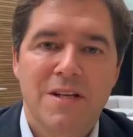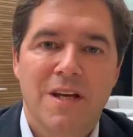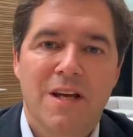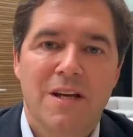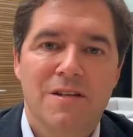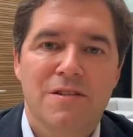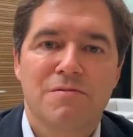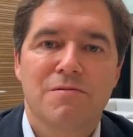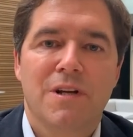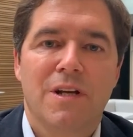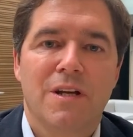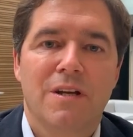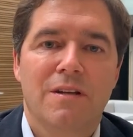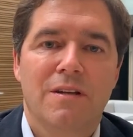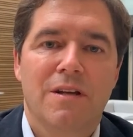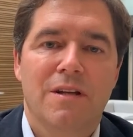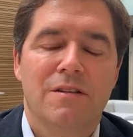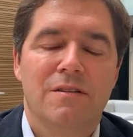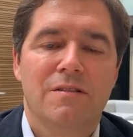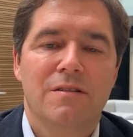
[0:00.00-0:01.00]
thing is really
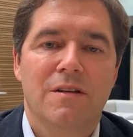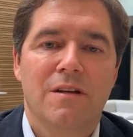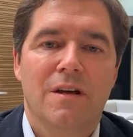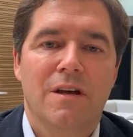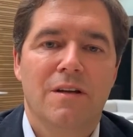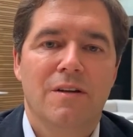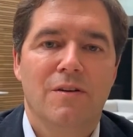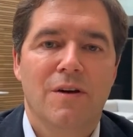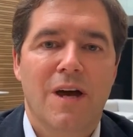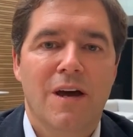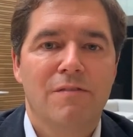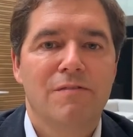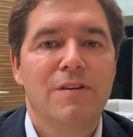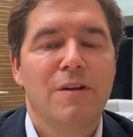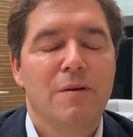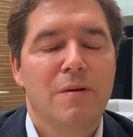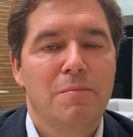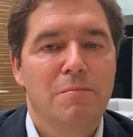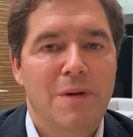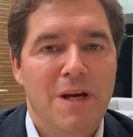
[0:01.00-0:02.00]
that you have
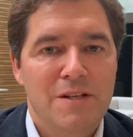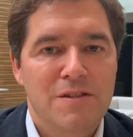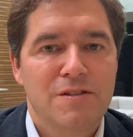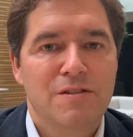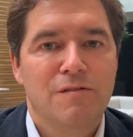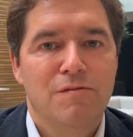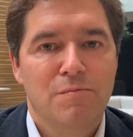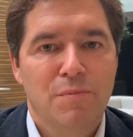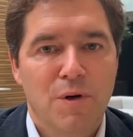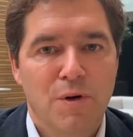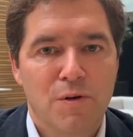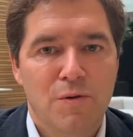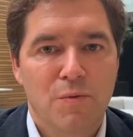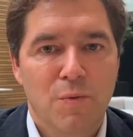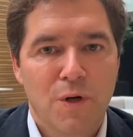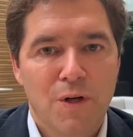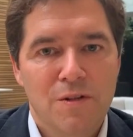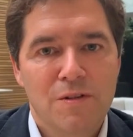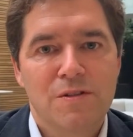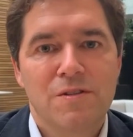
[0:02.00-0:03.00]
the best of both
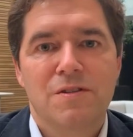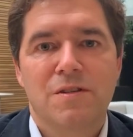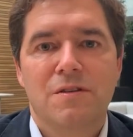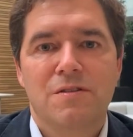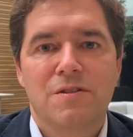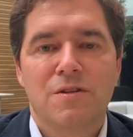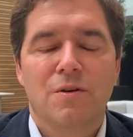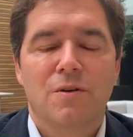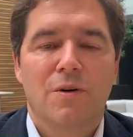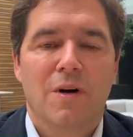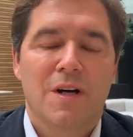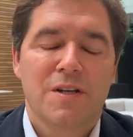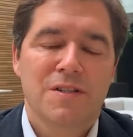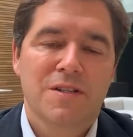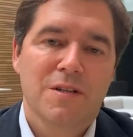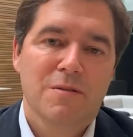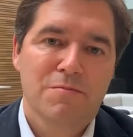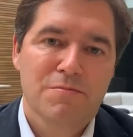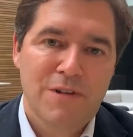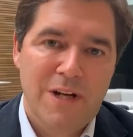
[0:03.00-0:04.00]
worlds. So I
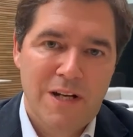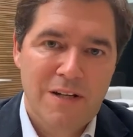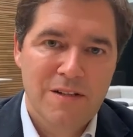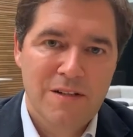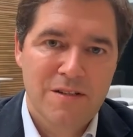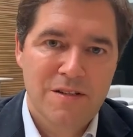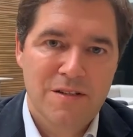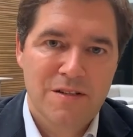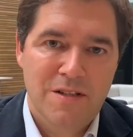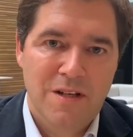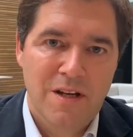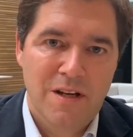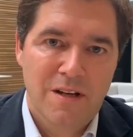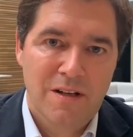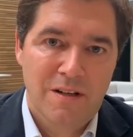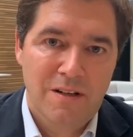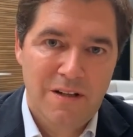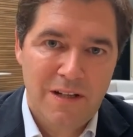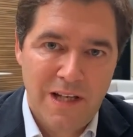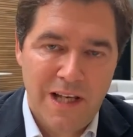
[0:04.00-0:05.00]
still practice
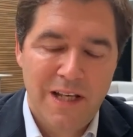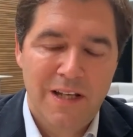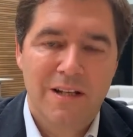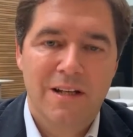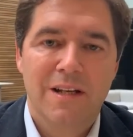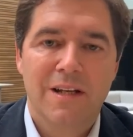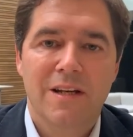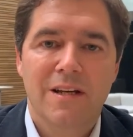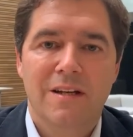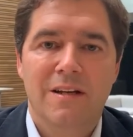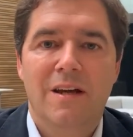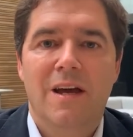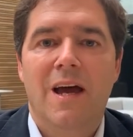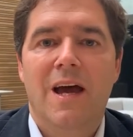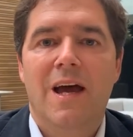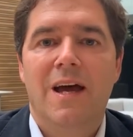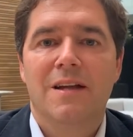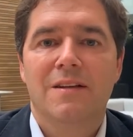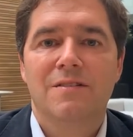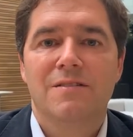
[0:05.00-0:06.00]
clinically,
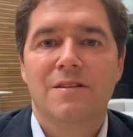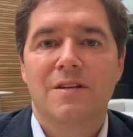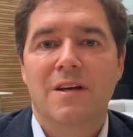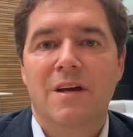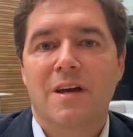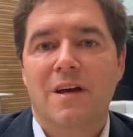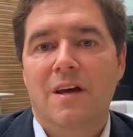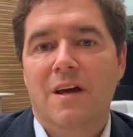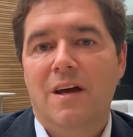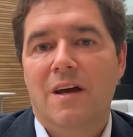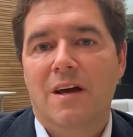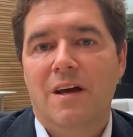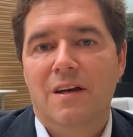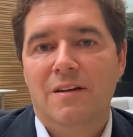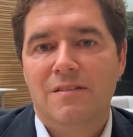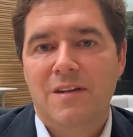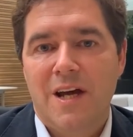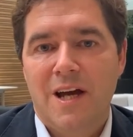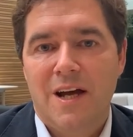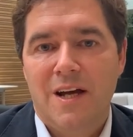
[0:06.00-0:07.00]
and
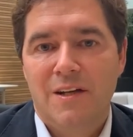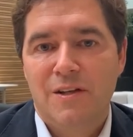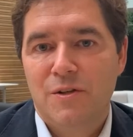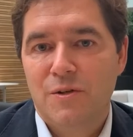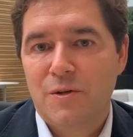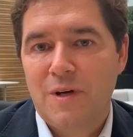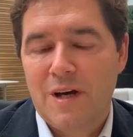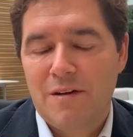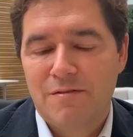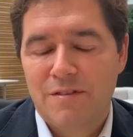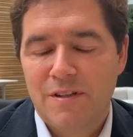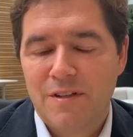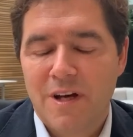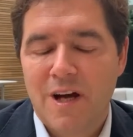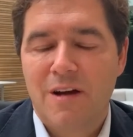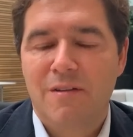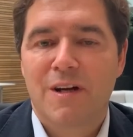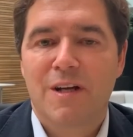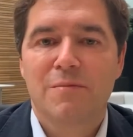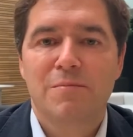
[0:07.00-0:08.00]
there you have the
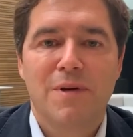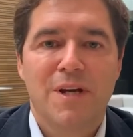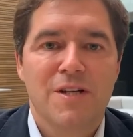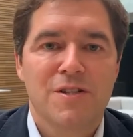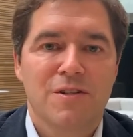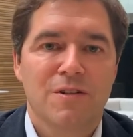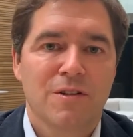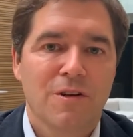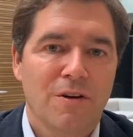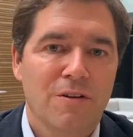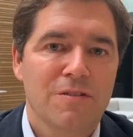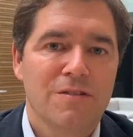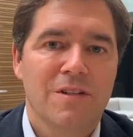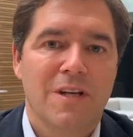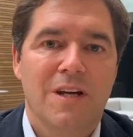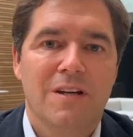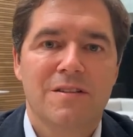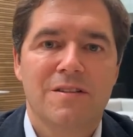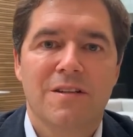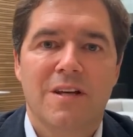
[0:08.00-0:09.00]
direct patient
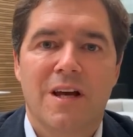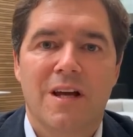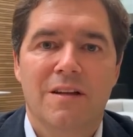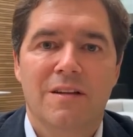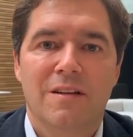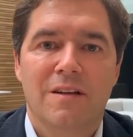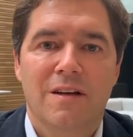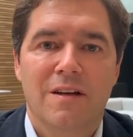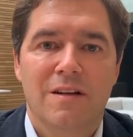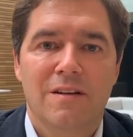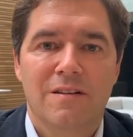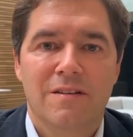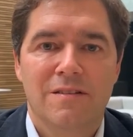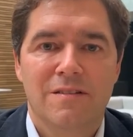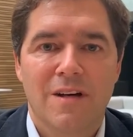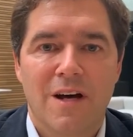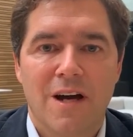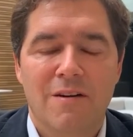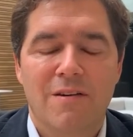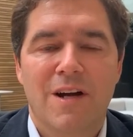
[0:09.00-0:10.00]
contact and the
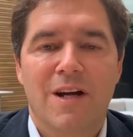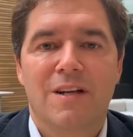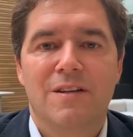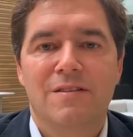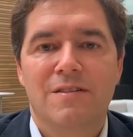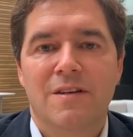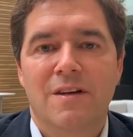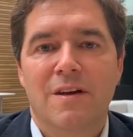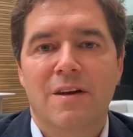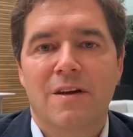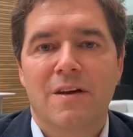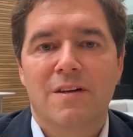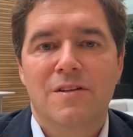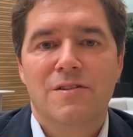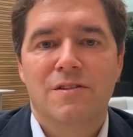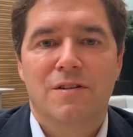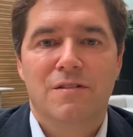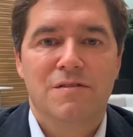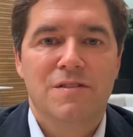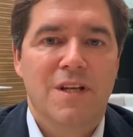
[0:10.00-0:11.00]
direct
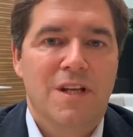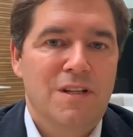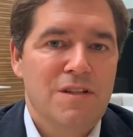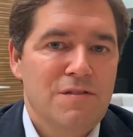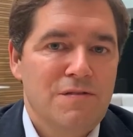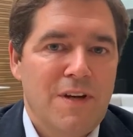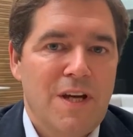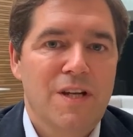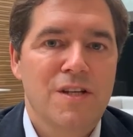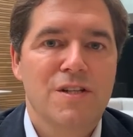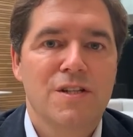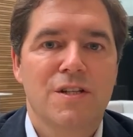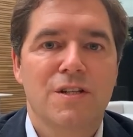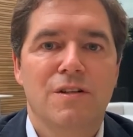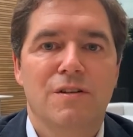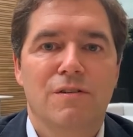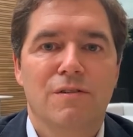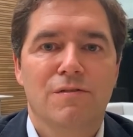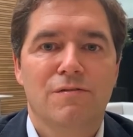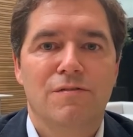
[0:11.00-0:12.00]
sort of
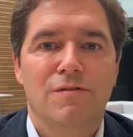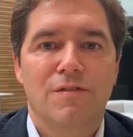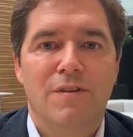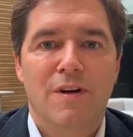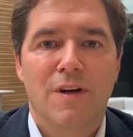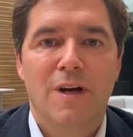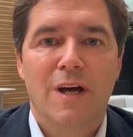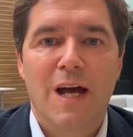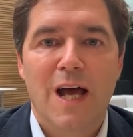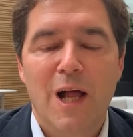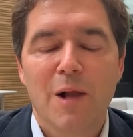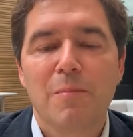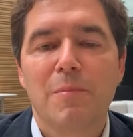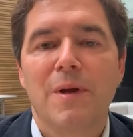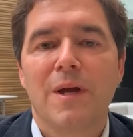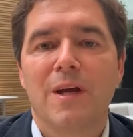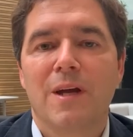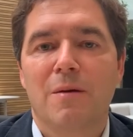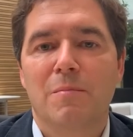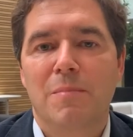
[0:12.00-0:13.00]
satisfaction of
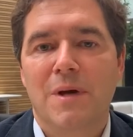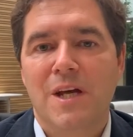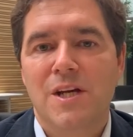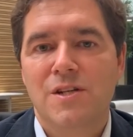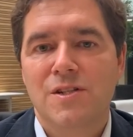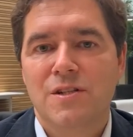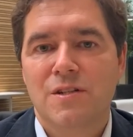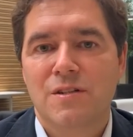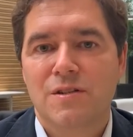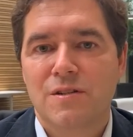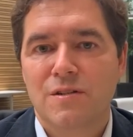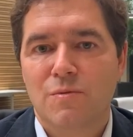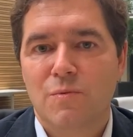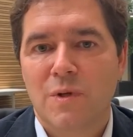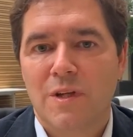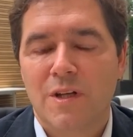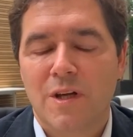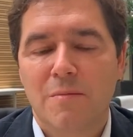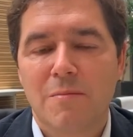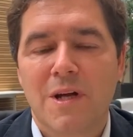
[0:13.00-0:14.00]
helping a patient
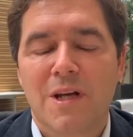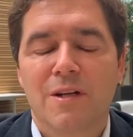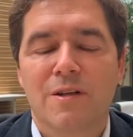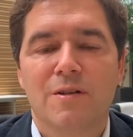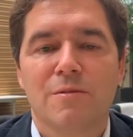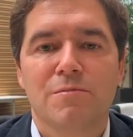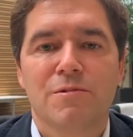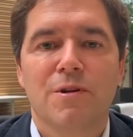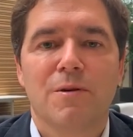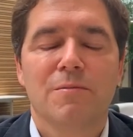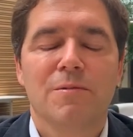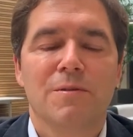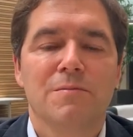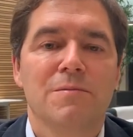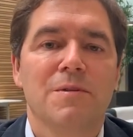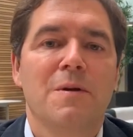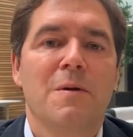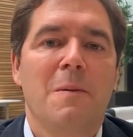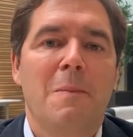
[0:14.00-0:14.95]
with their medical problem,